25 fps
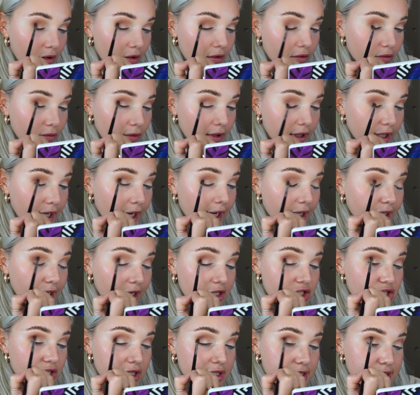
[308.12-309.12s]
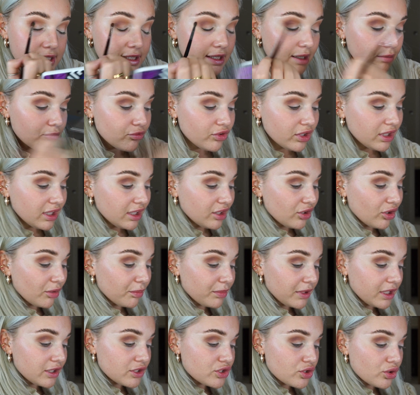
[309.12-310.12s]
So again, as you can see, I'm really not
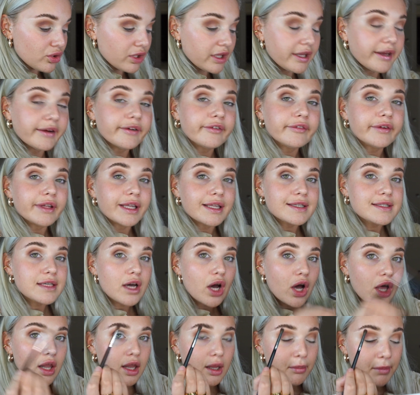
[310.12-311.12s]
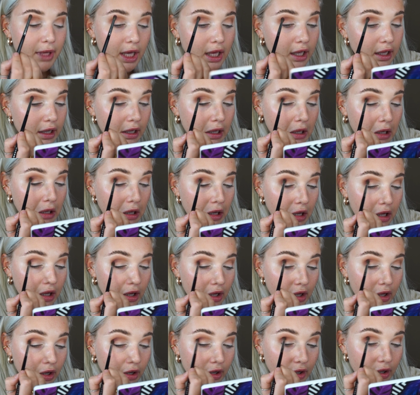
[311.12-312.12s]
being too careful at all, am I?
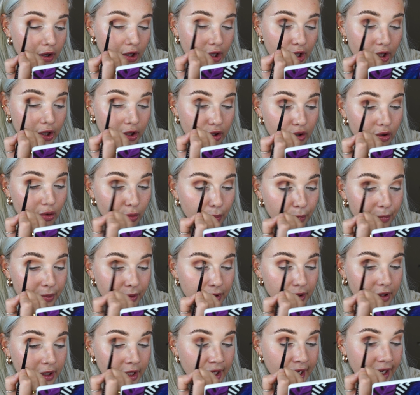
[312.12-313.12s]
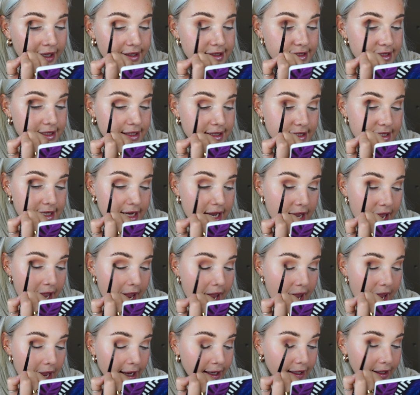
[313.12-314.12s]
Nope, not
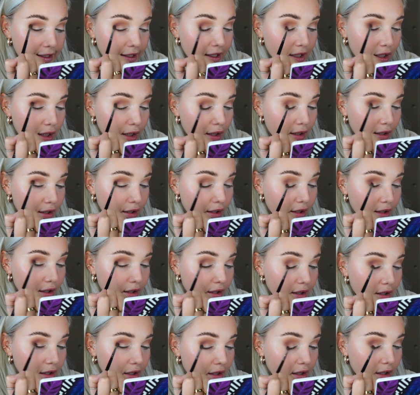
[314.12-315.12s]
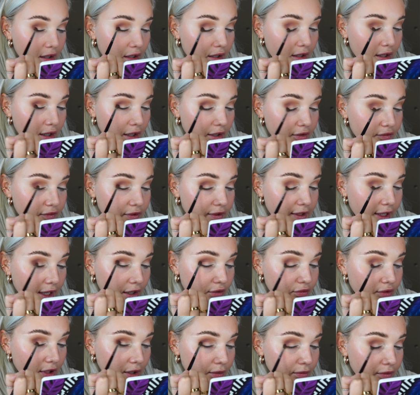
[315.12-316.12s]
today. Curving
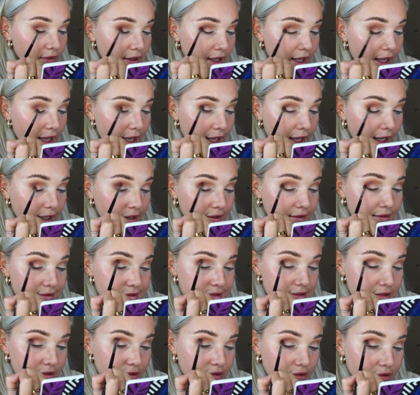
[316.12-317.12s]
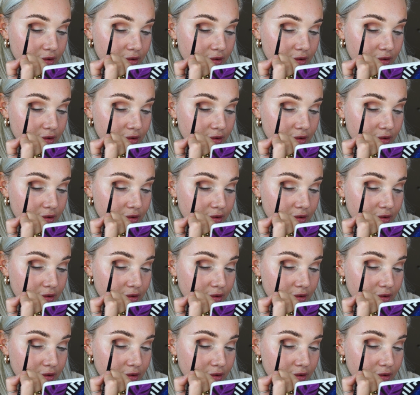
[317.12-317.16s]
that round the end.